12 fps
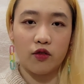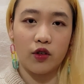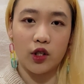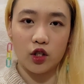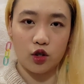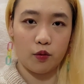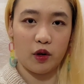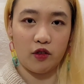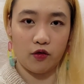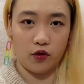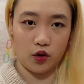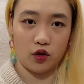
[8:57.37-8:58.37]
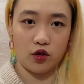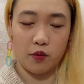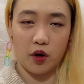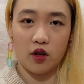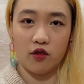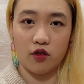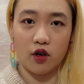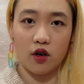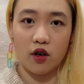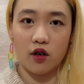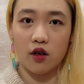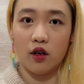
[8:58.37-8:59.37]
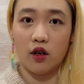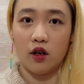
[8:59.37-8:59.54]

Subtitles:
finished my first ball of yarn,